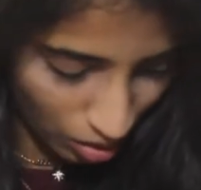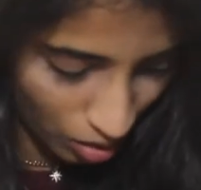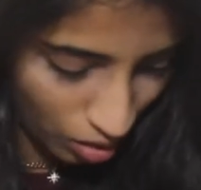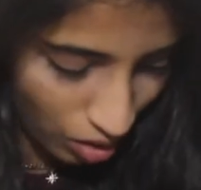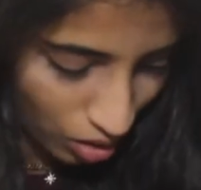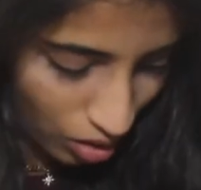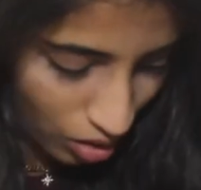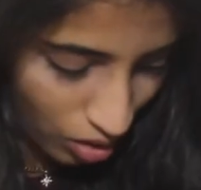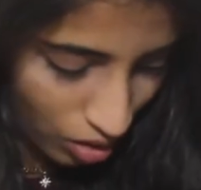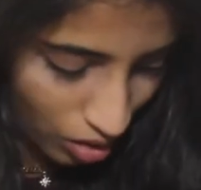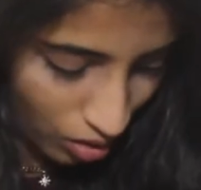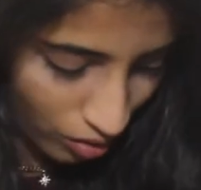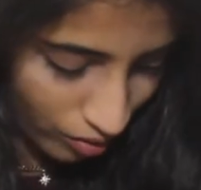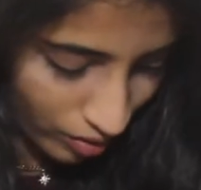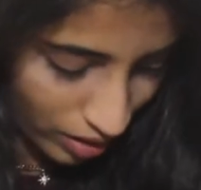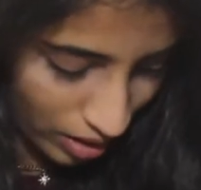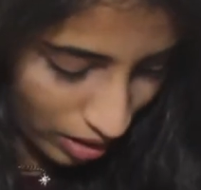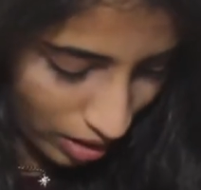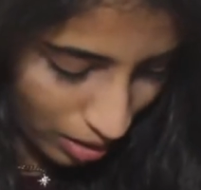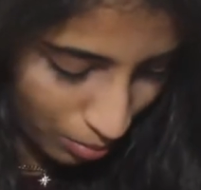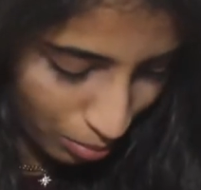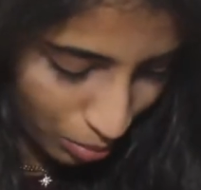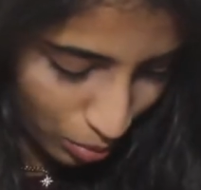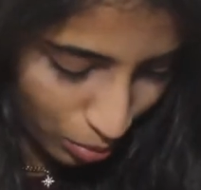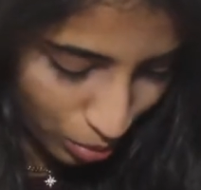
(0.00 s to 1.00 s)
uh, when
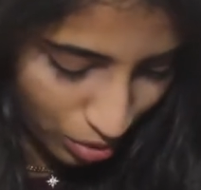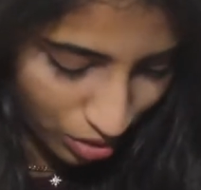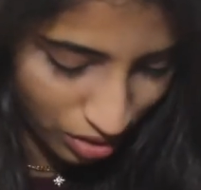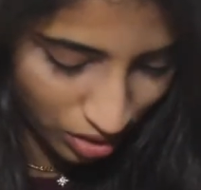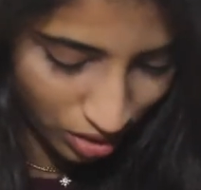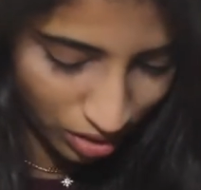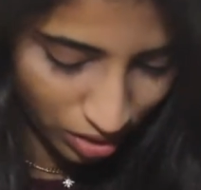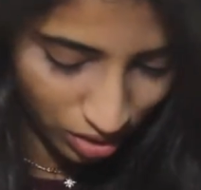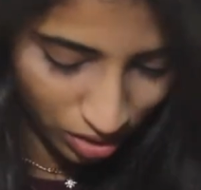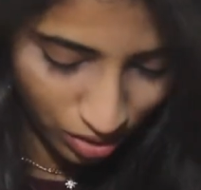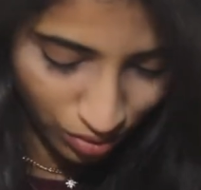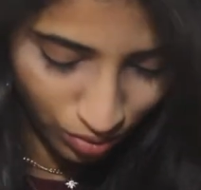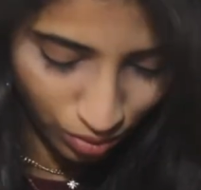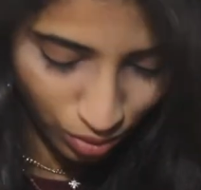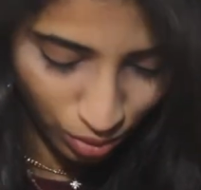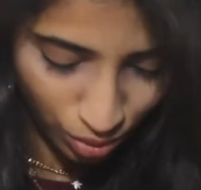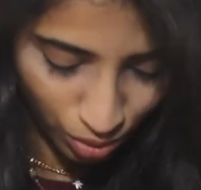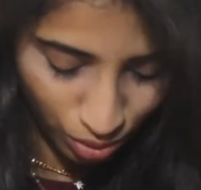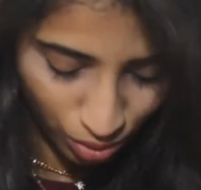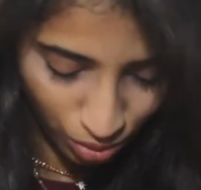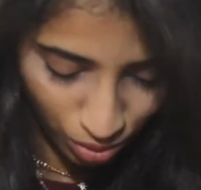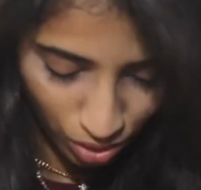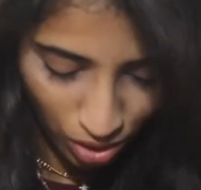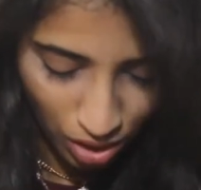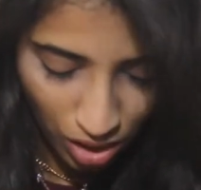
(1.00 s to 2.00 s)
I posted this
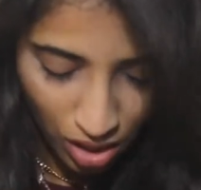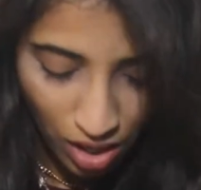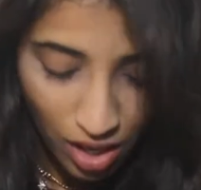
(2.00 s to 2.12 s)
photo